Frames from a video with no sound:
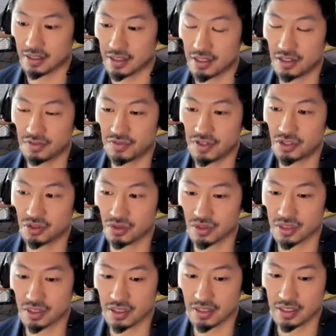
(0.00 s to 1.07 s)

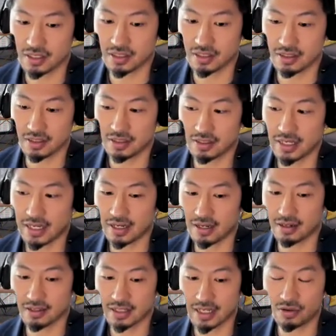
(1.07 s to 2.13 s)
individuals, they
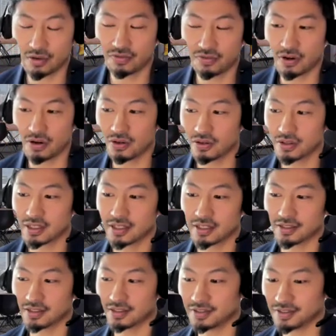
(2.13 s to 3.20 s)
don't follow the